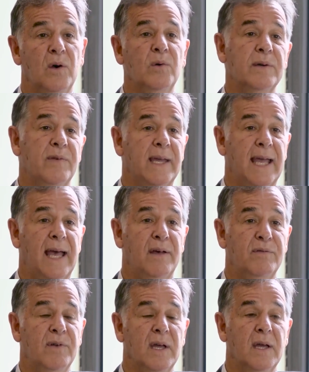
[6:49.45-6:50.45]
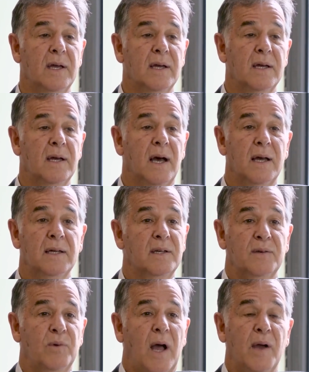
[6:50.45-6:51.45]
oh, if I have,
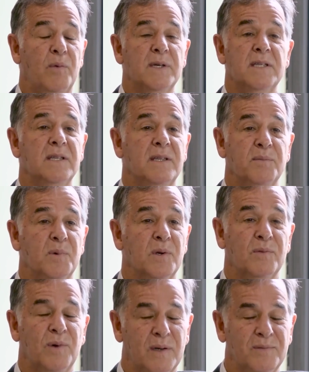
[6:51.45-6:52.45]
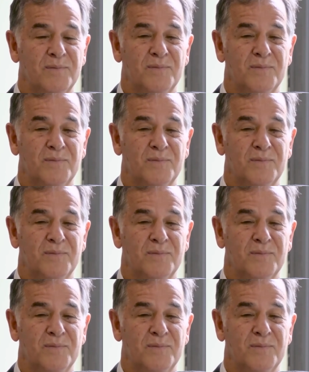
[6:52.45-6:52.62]
I wasn't the,